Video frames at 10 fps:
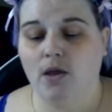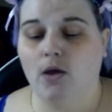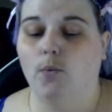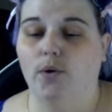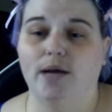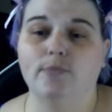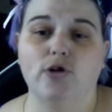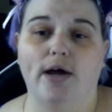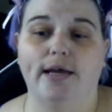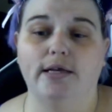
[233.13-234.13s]
What I'm
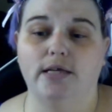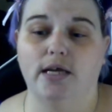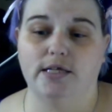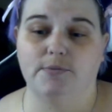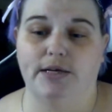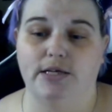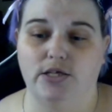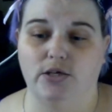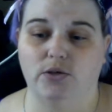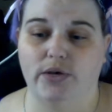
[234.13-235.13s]
trying to explain to
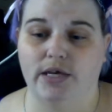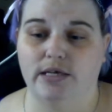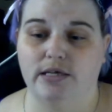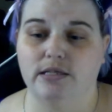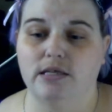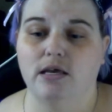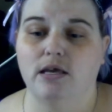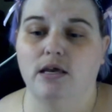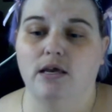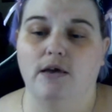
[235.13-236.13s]
you is
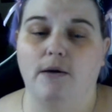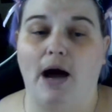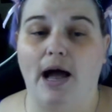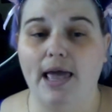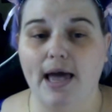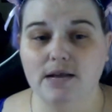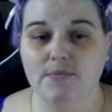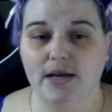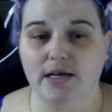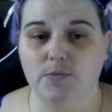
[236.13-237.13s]
I had a
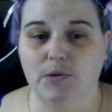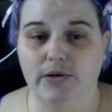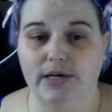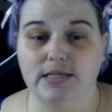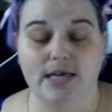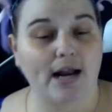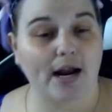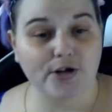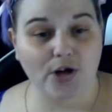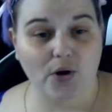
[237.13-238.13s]
bad experience, and I
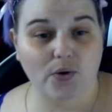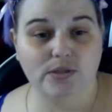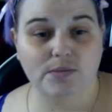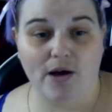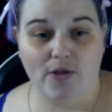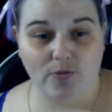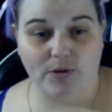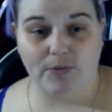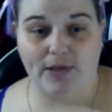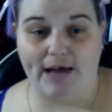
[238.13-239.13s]
know some other
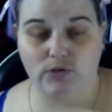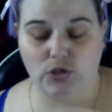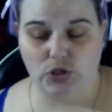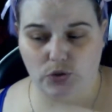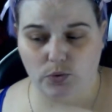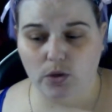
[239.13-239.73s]
people have too.